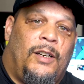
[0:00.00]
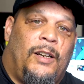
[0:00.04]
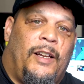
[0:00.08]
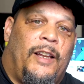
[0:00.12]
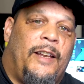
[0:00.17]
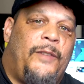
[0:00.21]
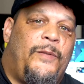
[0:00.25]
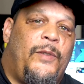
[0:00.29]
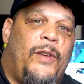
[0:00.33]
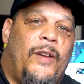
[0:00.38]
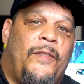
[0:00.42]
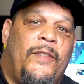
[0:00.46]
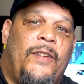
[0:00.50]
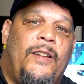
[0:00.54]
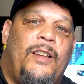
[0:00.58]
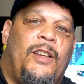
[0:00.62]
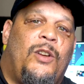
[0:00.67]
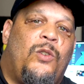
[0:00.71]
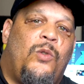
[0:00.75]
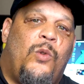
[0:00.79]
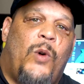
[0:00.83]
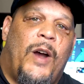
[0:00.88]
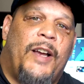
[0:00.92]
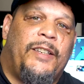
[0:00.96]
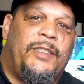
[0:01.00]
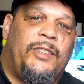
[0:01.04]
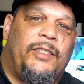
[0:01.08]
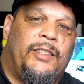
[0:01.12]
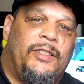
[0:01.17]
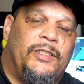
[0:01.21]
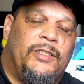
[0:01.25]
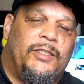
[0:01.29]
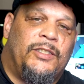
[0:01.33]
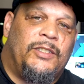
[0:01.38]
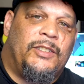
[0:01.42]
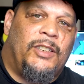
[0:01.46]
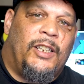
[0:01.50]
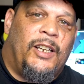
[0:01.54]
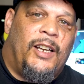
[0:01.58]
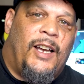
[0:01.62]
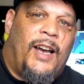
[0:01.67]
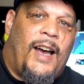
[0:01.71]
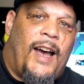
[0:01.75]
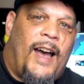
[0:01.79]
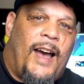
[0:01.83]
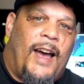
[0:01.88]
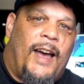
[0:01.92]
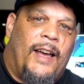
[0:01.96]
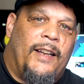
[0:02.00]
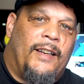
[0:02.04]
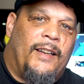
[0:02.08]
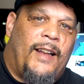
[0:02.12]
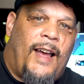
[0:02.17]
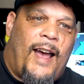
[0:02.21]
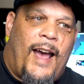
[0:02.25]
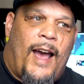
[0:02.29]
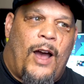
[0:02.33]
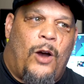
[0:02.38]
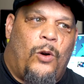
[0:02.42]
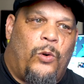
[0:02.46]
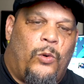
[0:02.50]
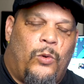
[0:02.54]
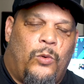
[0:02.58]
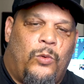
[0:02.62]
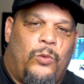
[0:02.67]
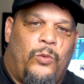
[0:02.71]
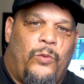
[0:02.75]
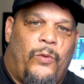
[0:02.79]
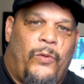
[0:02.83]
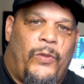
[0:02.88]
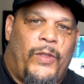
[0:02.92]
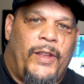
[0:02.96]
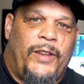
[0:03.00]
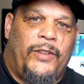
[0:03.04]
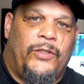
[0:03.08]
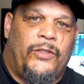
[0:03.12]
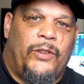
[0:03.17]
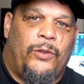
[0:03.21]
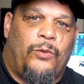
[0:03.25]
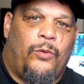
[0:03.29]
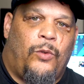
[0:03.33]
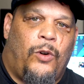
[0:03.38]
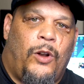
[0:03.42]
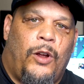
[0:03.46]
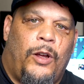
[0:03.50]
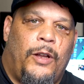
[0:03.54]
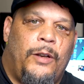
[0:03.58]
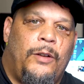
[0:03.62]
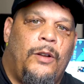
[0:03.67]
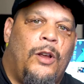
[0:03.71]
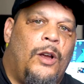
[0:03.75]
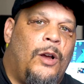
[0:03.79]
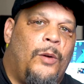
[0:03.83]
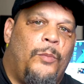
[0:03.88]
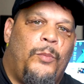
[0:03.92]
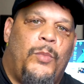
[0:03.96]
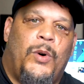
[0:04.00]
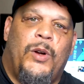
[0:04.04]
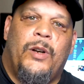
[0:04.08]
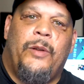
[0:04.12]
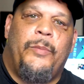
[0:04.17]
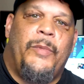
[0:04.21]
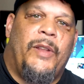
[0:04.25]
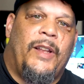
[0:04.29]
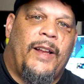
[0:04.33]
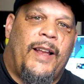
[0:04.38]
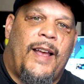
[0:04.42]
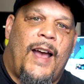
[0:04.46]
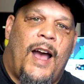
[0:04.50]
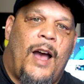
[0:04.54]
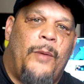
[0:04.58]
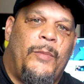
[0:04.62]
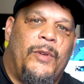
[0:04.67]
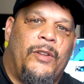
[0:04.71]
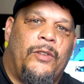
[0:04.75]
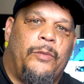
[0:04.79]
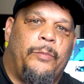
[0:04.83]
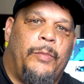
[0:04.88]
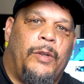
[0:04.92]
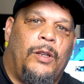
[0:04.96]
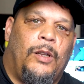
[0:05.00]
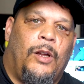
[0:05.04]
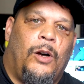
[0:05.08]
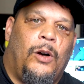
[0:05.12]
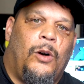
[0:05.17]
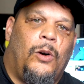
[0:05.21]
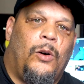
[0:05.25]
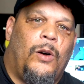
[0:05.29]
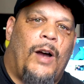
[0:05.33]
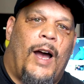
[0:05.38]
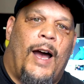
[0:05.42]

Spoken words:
And if you have any questions on how things are run, put them in the comments below.